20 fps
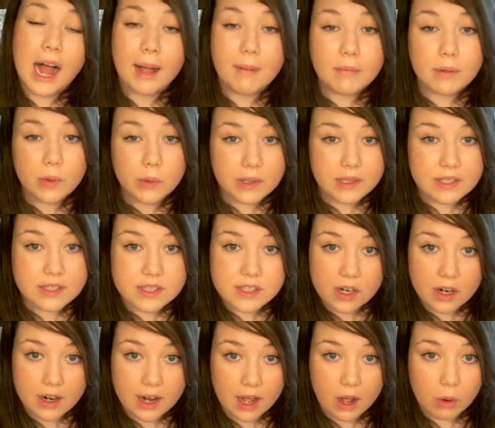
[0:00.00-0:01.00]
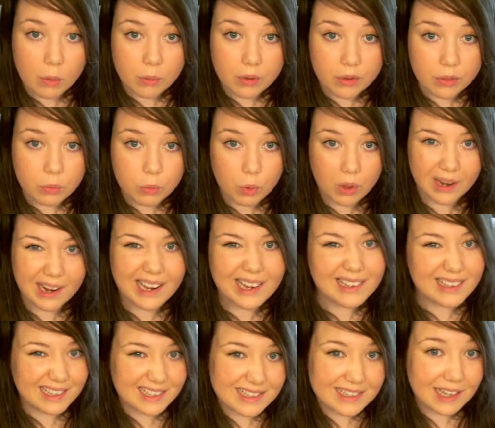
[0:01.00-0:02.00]
I'm going to start out with what
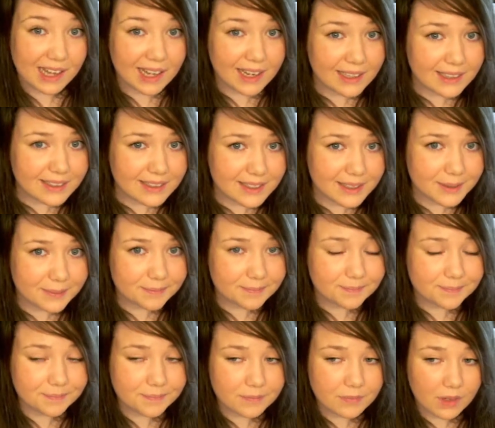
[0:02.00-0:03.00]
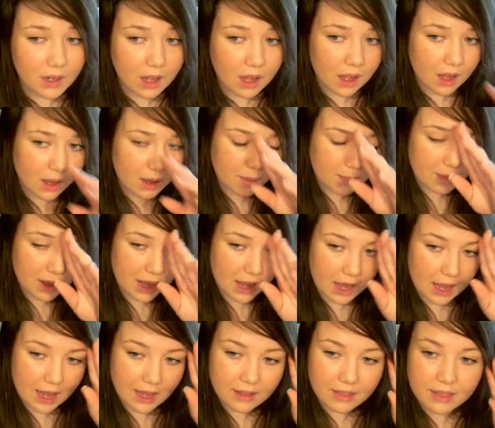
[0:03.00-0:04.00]
I disliked.
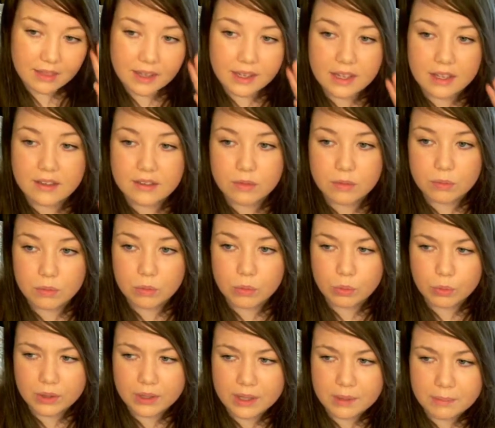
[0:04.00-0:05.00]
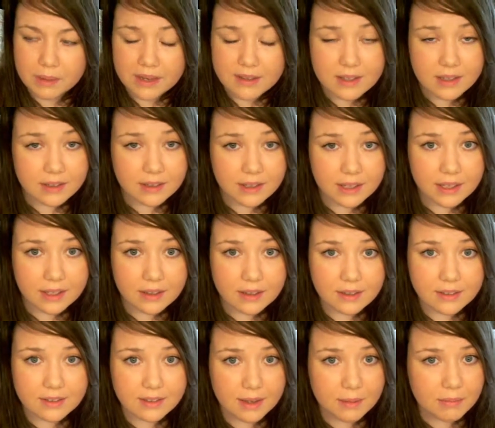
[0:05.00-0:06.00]
I think it's really basically
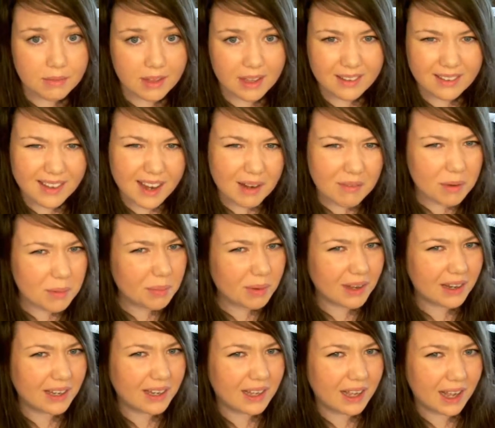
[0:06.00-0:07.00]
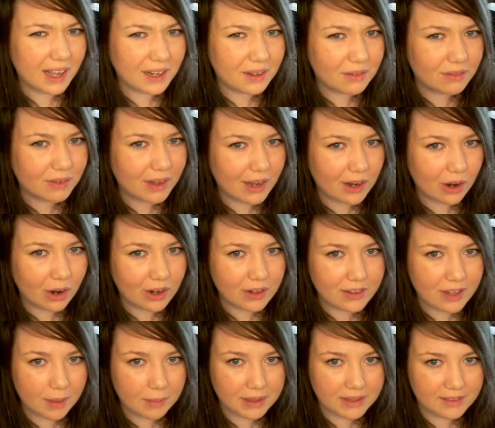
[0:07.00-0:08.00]
the same thing that everybody kind of had a
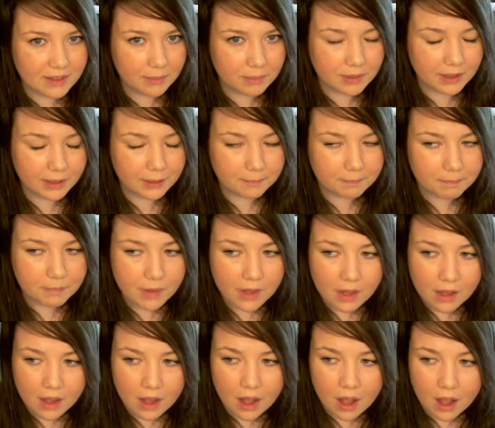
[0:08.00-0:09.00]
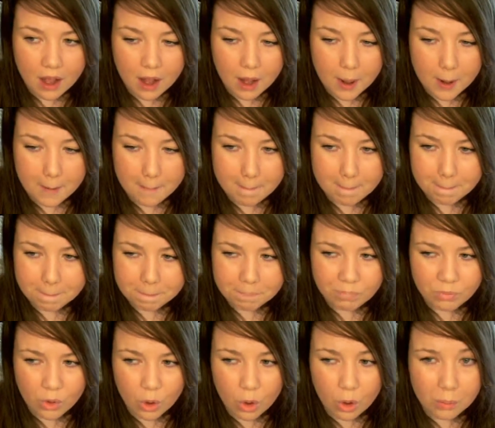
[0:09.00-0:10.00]
hard time accepting.
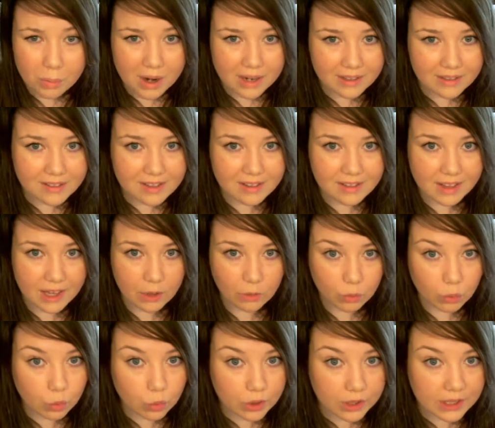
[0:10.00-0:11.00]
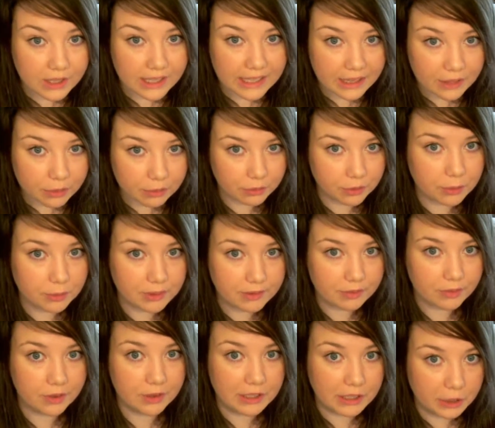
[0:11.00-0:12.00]
The whole pregnancy thing really threw me
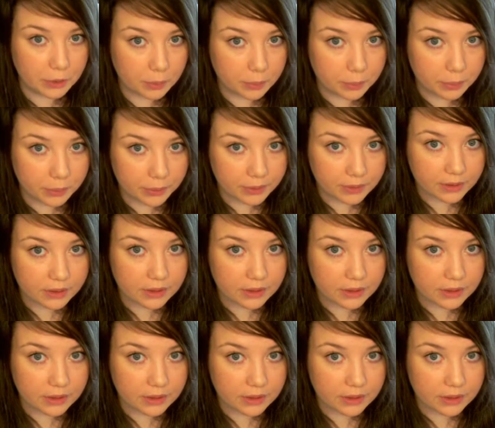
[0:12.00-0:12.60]
for a loop.